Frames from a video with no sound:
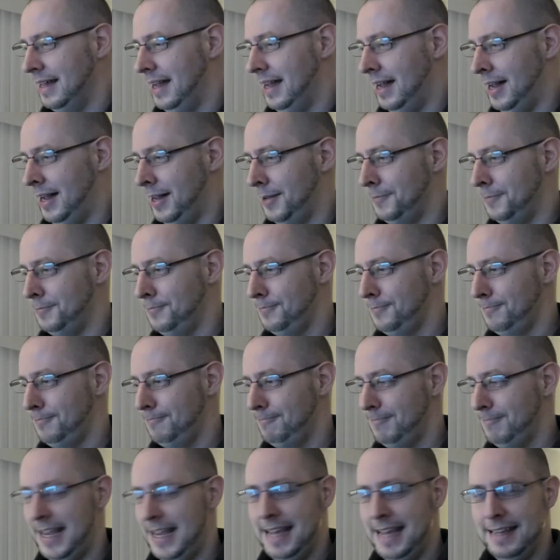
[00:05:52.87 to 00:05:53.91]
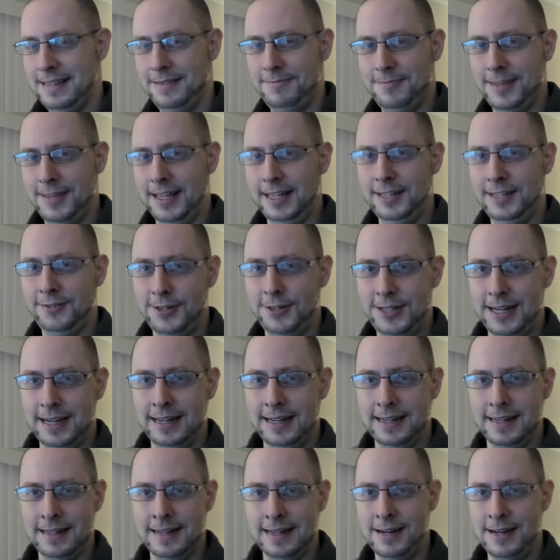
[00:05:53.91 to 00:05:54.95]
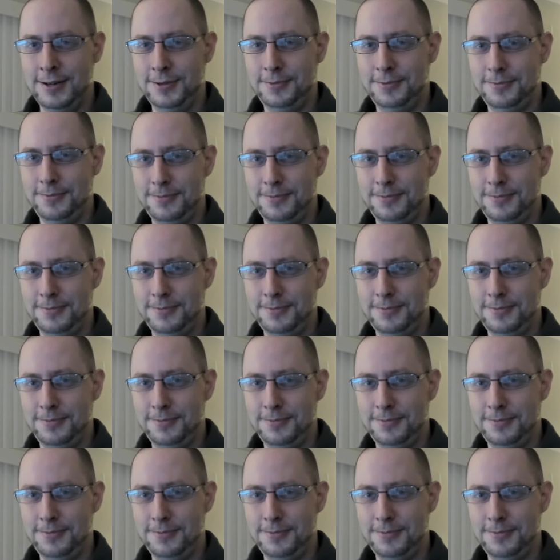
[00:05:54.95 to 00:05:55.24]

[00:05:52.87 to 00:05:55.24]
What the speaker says: Yeah, thanks for checking it out.